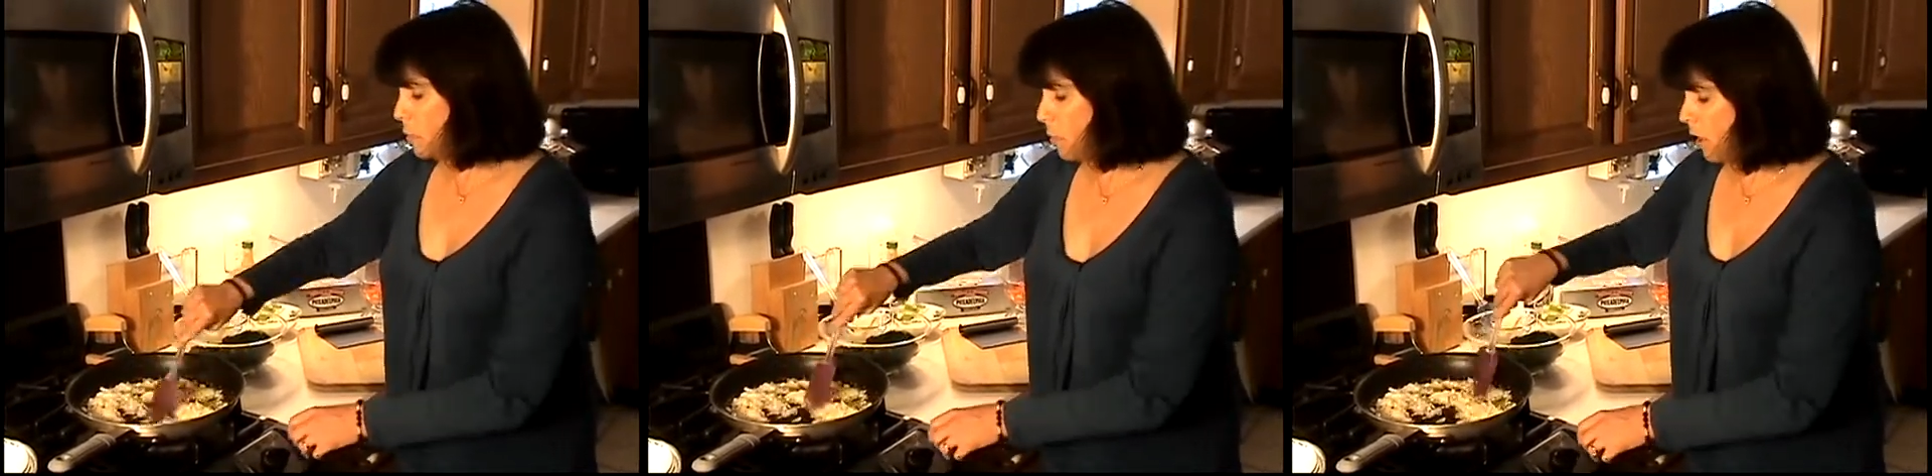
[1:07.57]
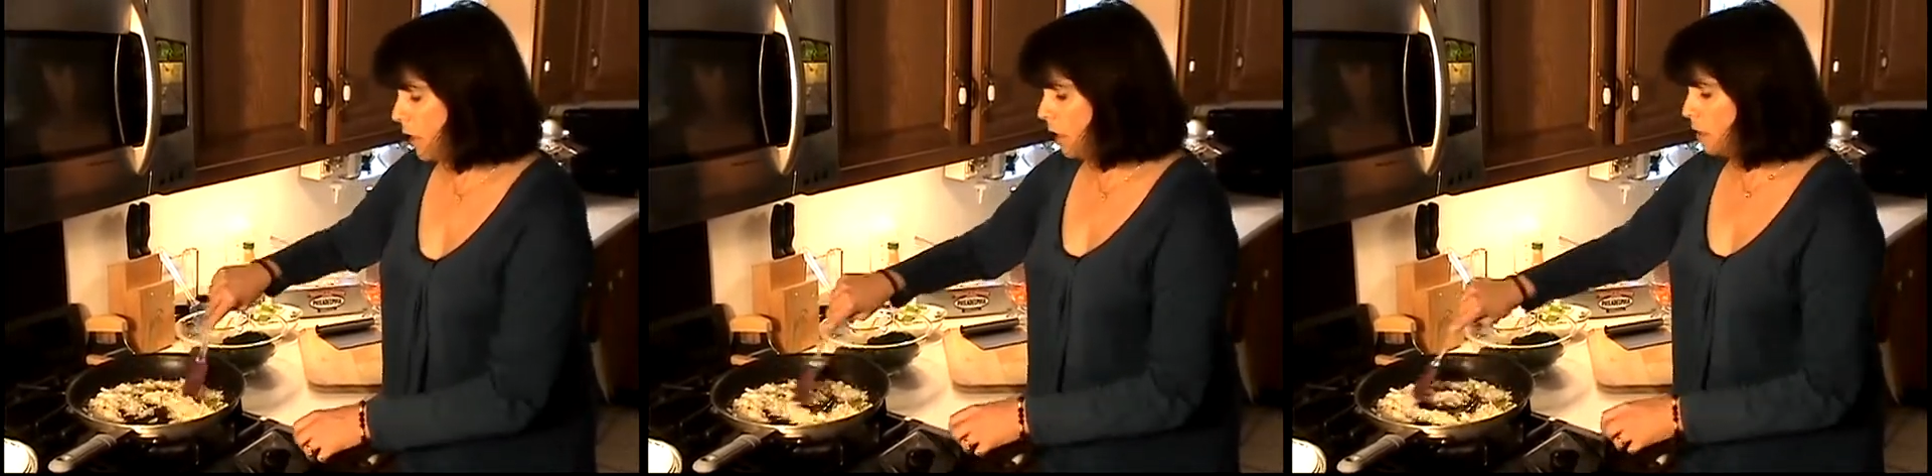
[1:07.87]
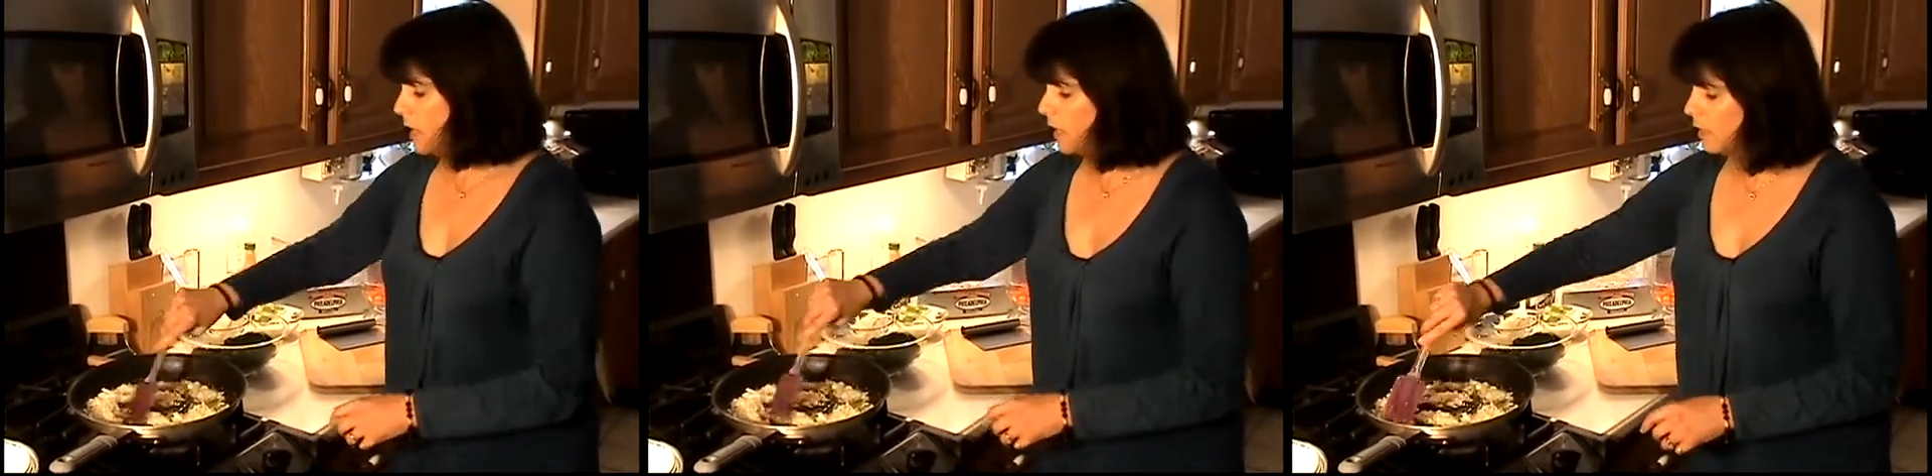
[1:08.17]
is working, I'll
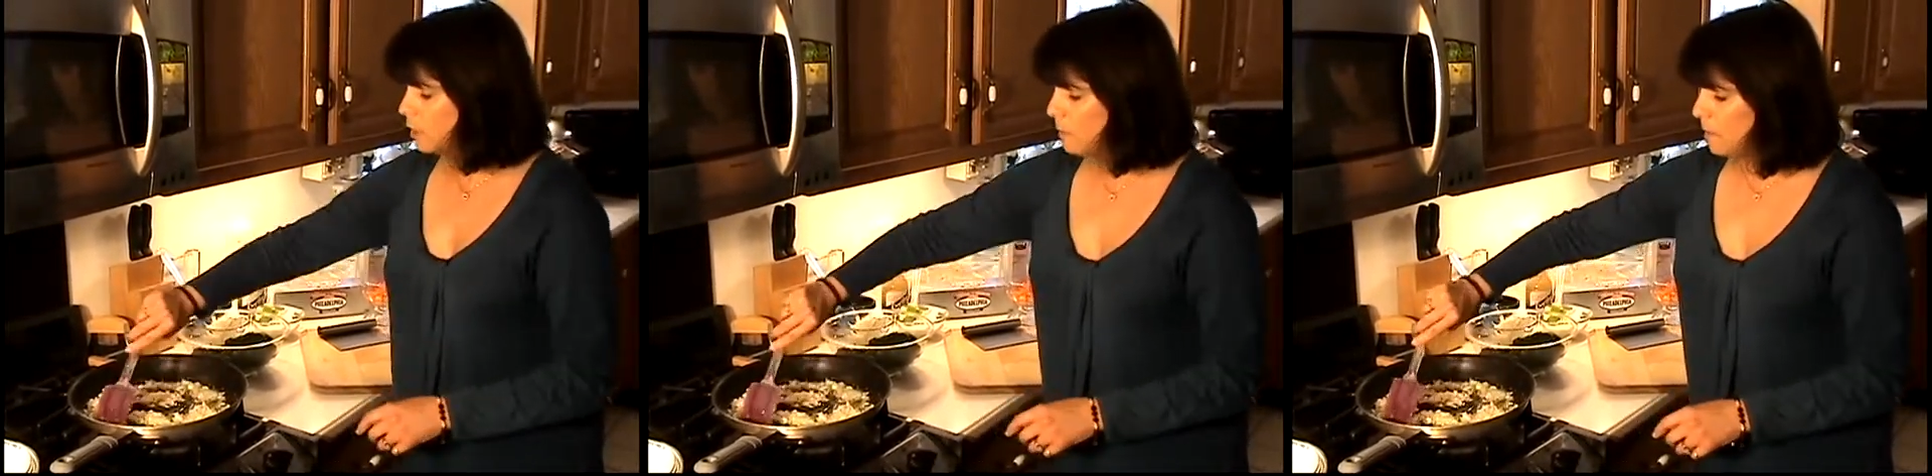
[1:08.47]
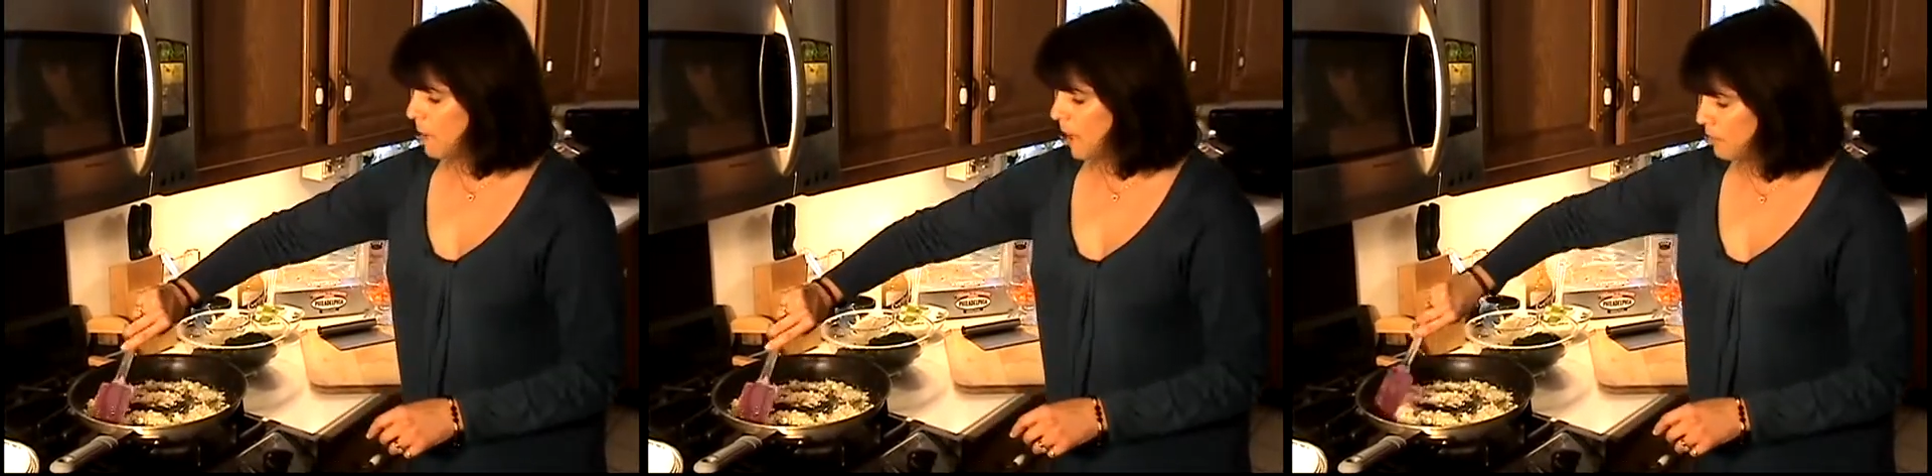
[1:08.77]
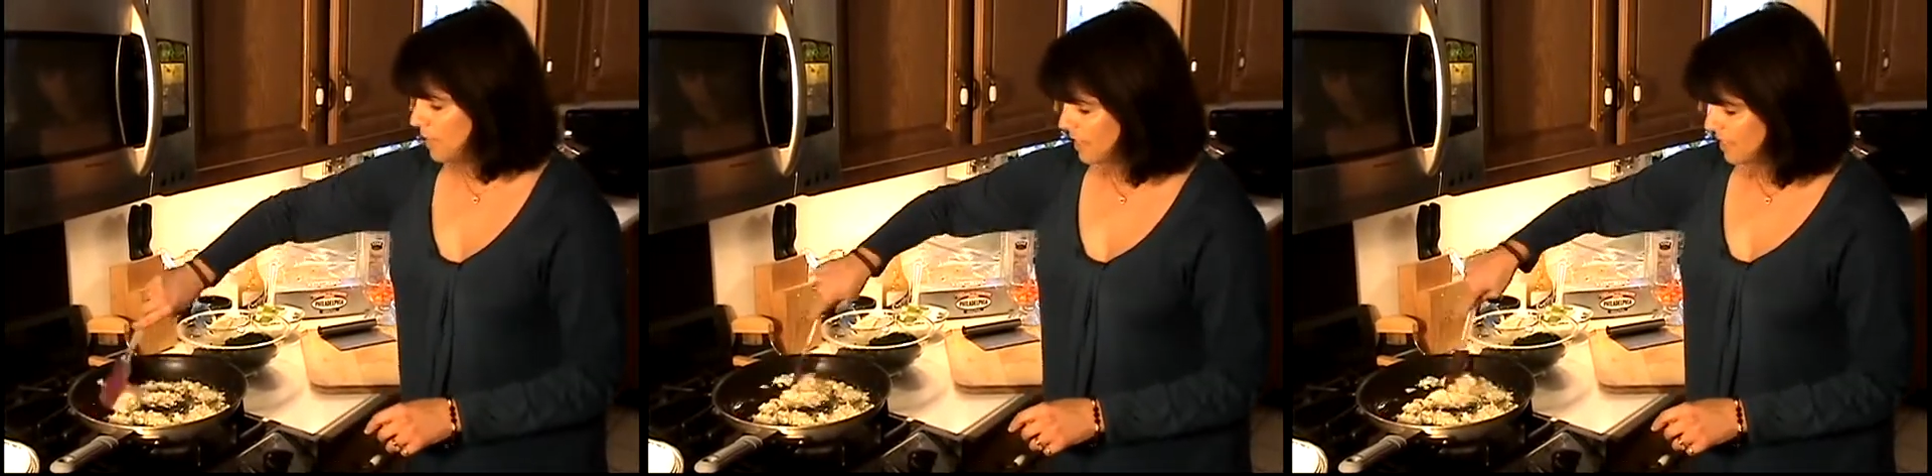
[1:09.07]
tell you a little bit about
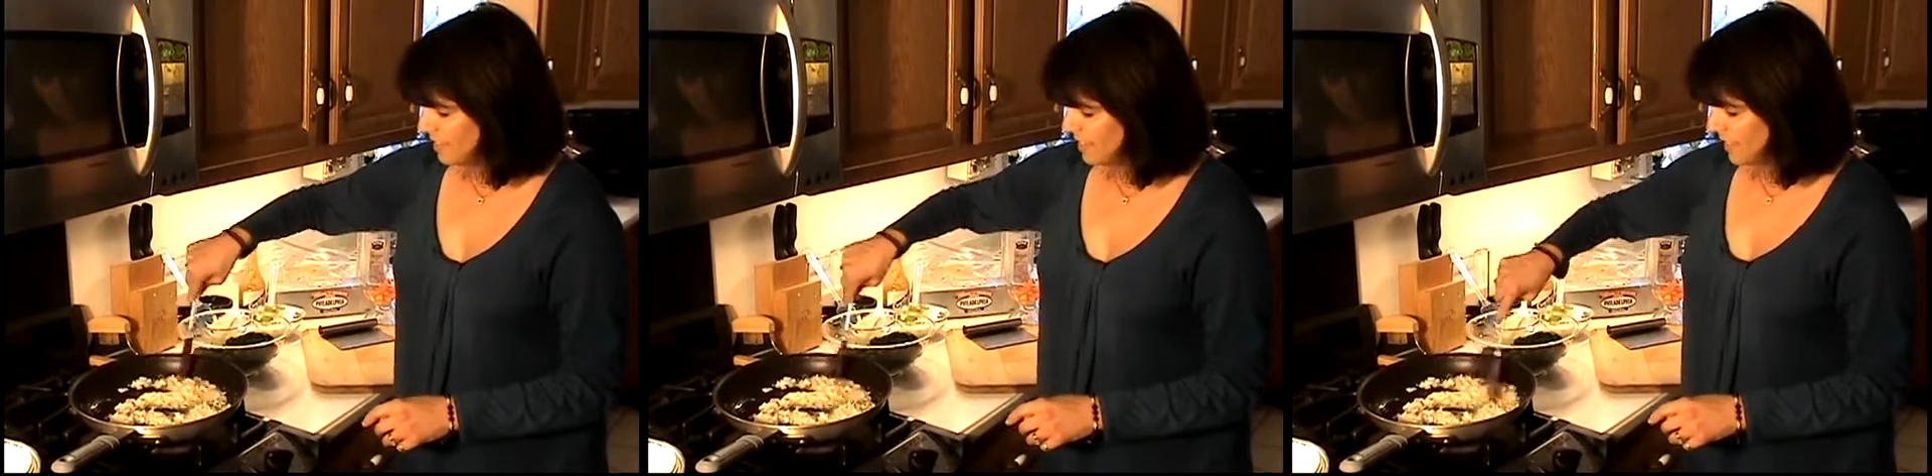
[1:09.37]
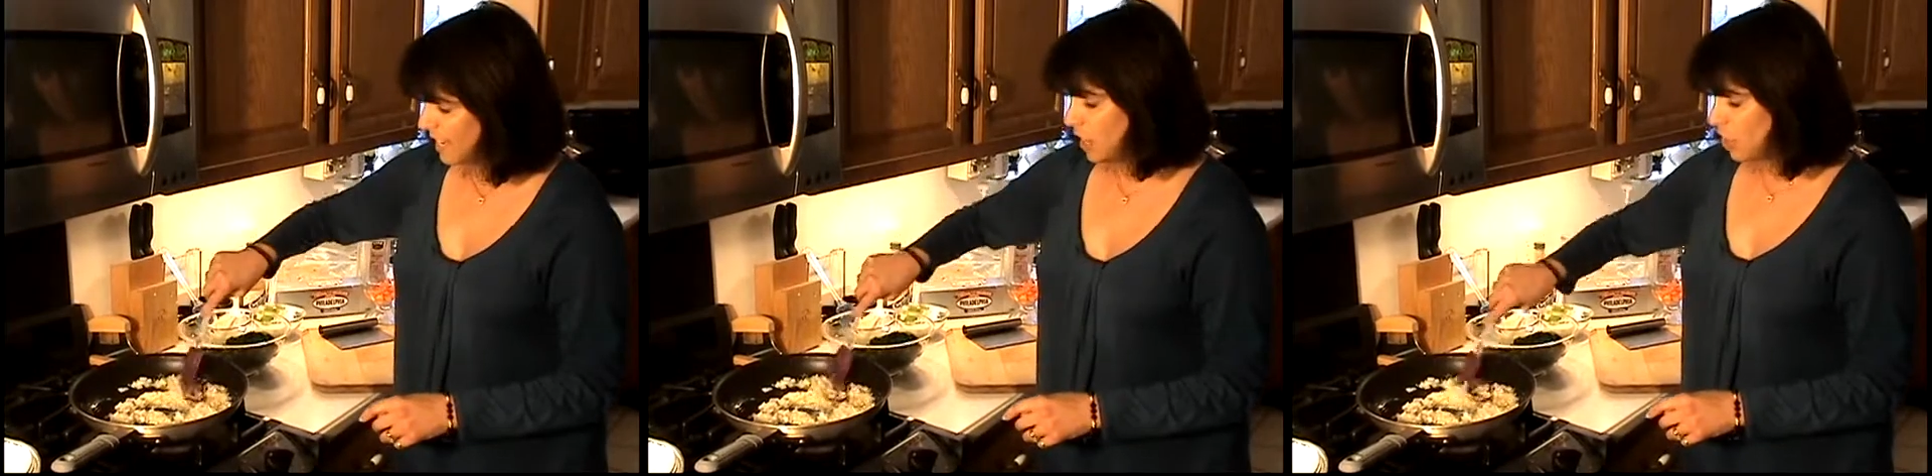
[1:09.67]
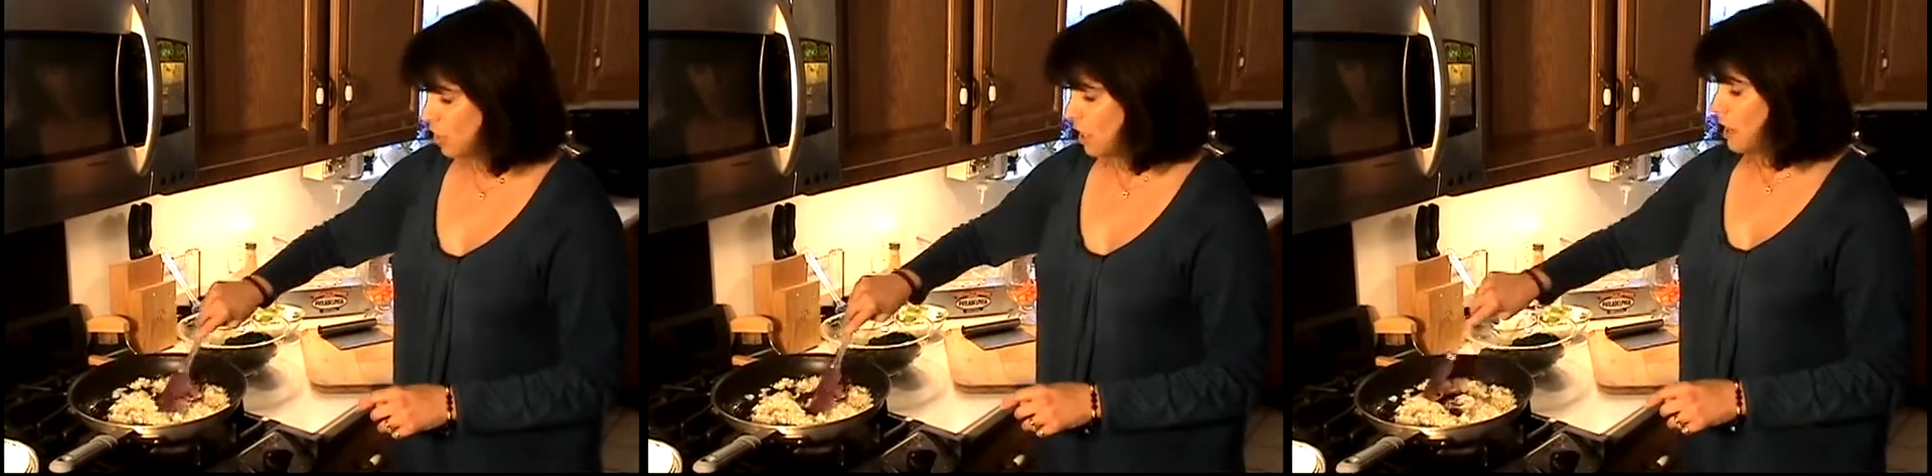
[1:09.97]
this dish.